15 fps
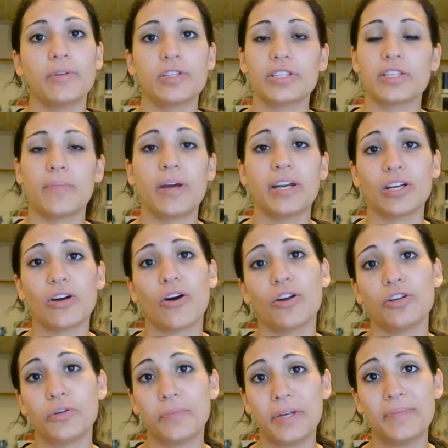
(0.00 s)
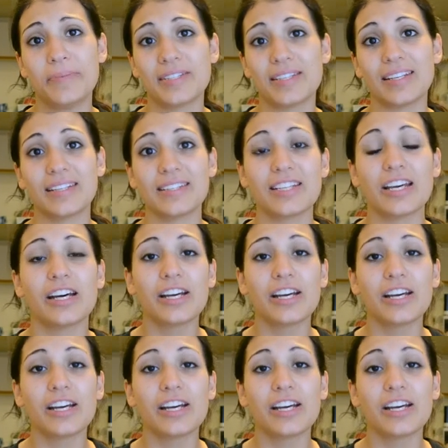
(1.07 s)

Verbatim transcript: just depending on your baby's needs.